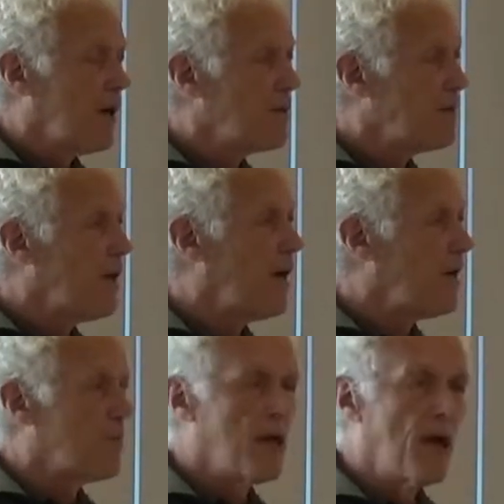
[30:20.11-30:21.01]
it's not a
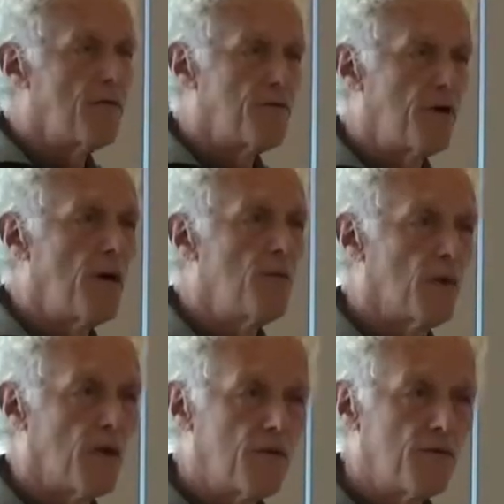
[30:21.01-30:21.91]
bad
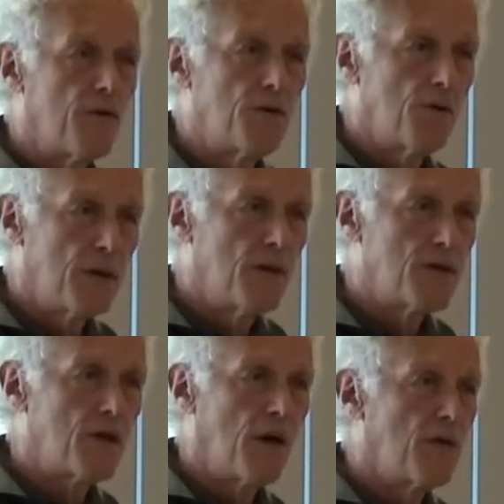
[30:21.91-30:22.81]
framework for doing
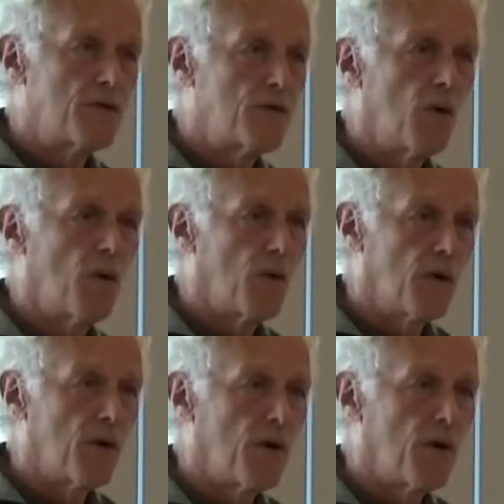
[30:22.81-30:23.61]
this kind of soul work.